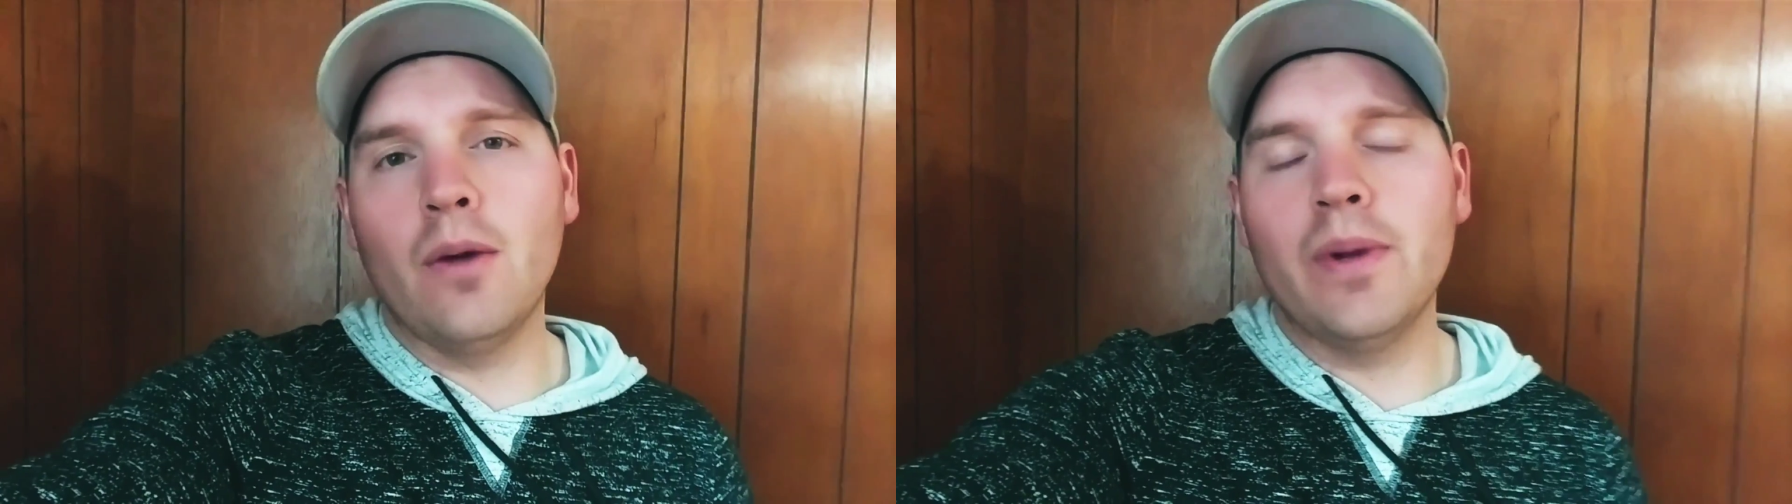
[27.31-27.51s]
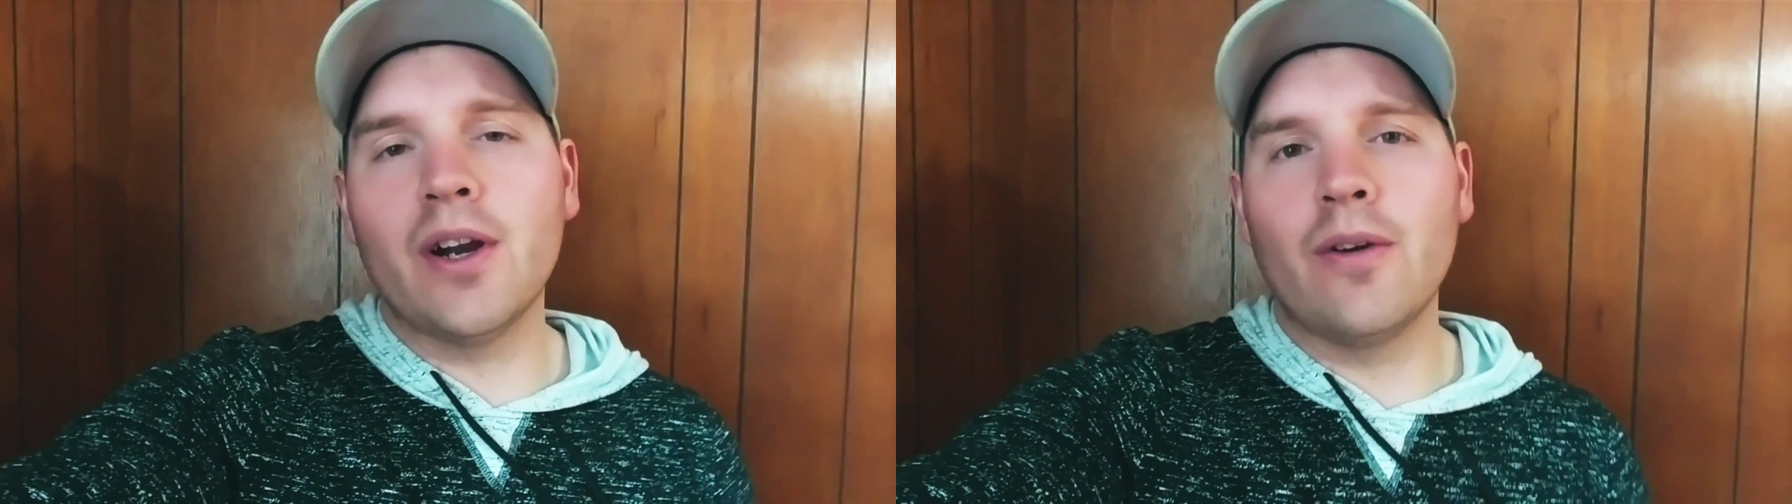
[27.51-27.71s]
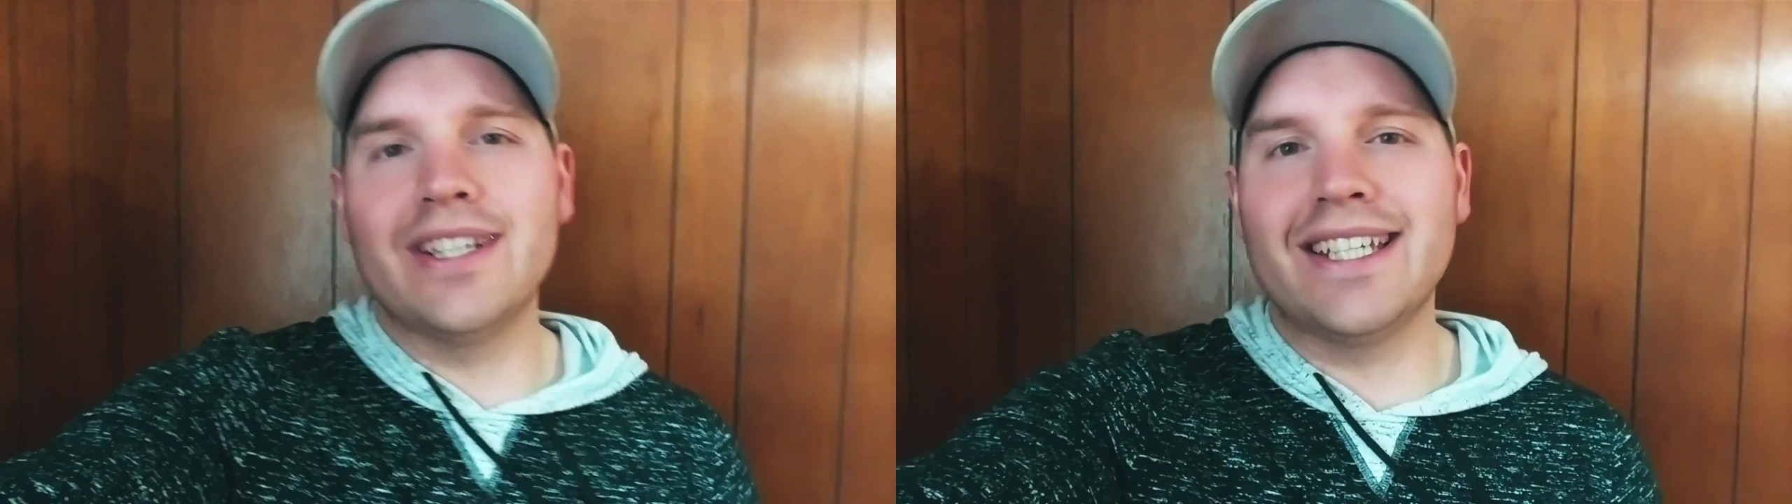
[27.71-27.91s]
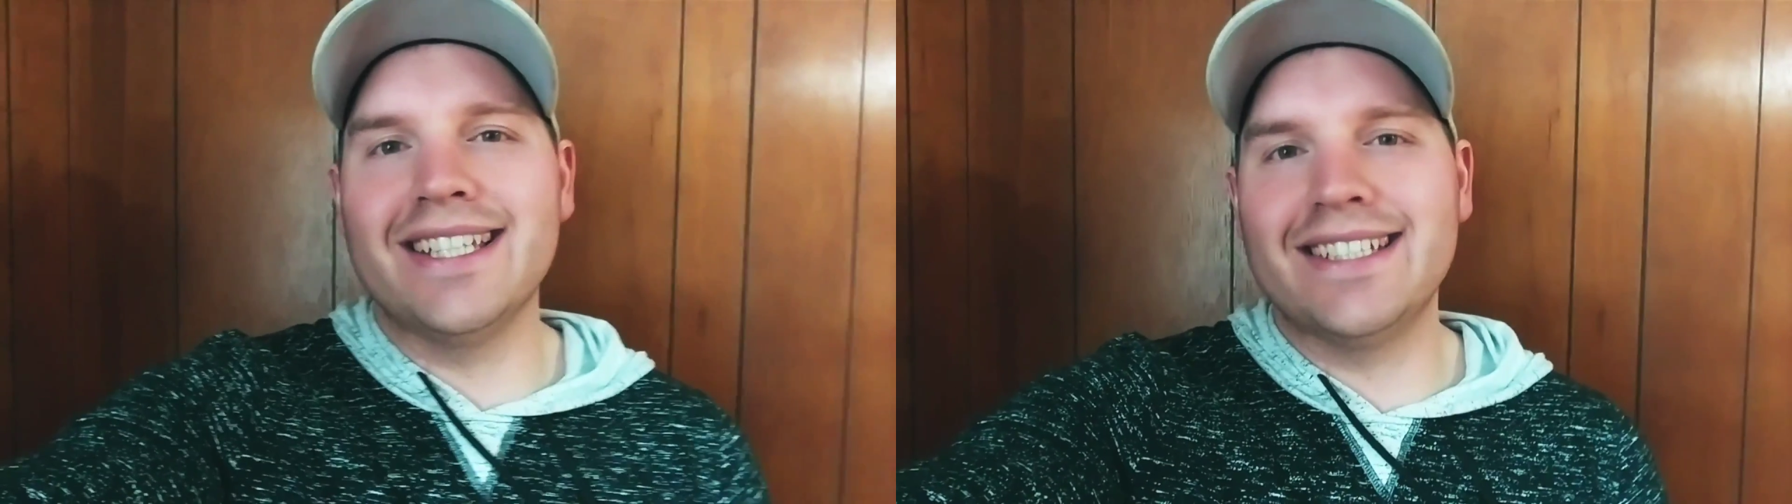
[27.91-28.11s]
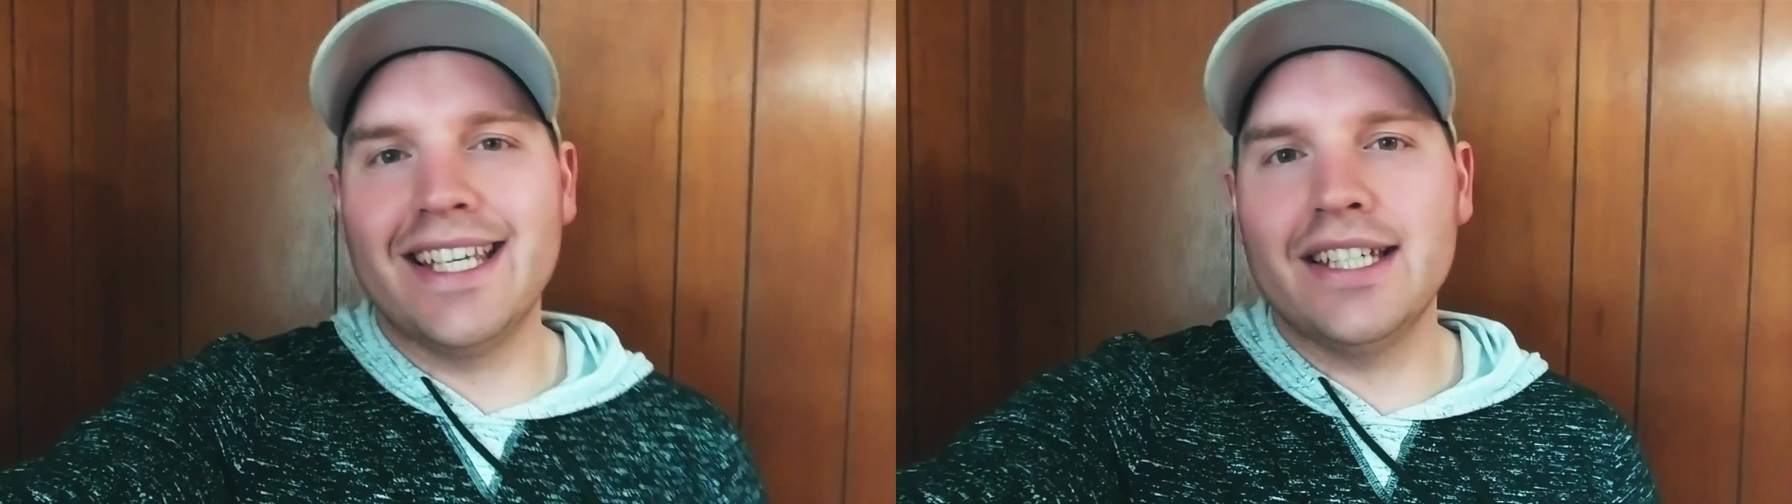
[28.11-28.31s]
we are going to
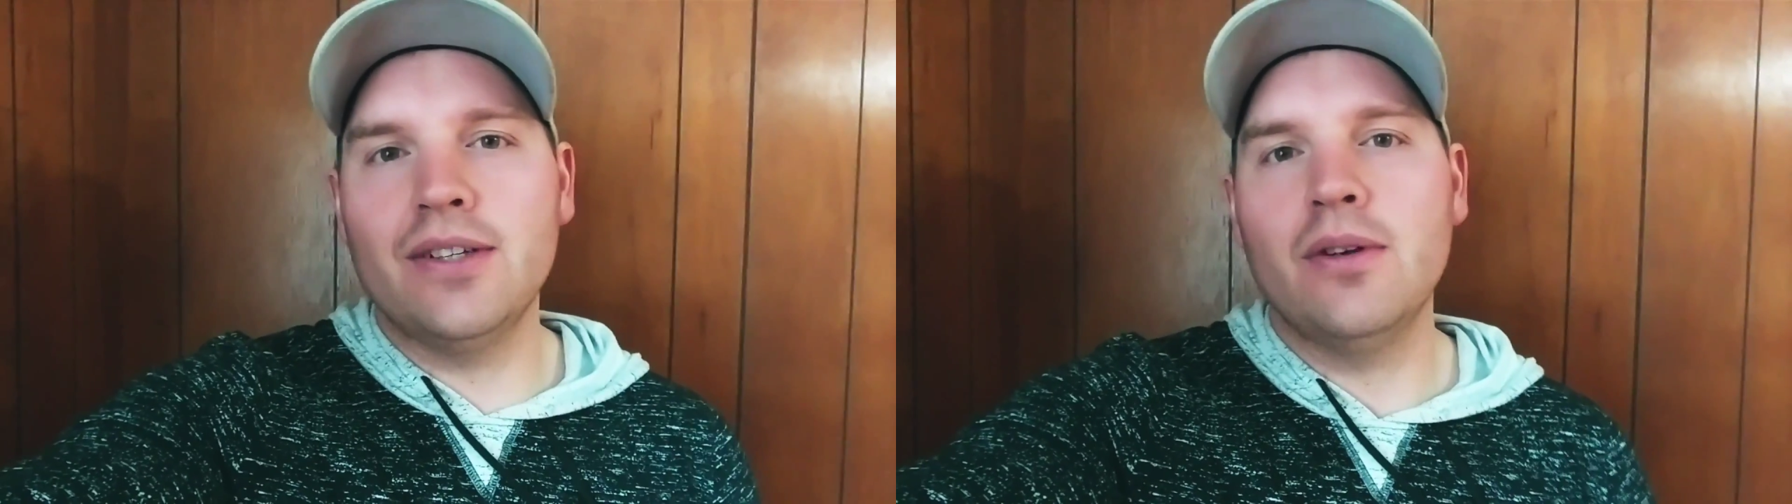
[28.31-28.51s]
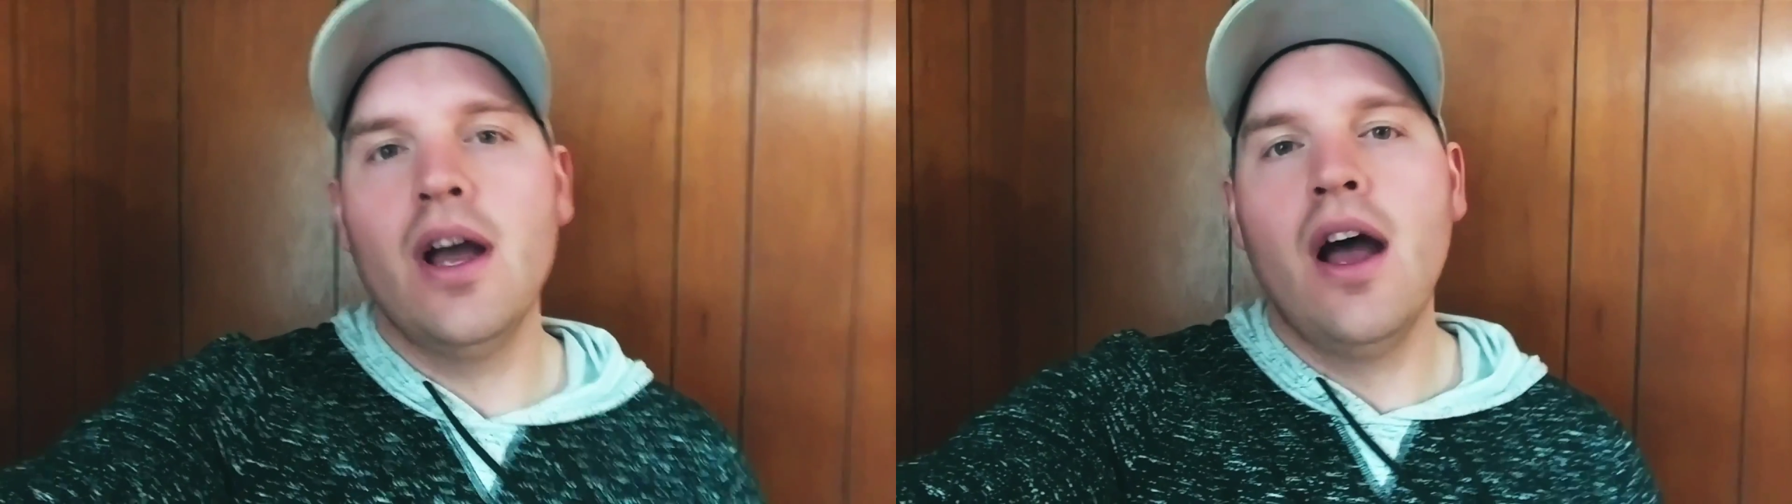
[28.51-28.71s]
continue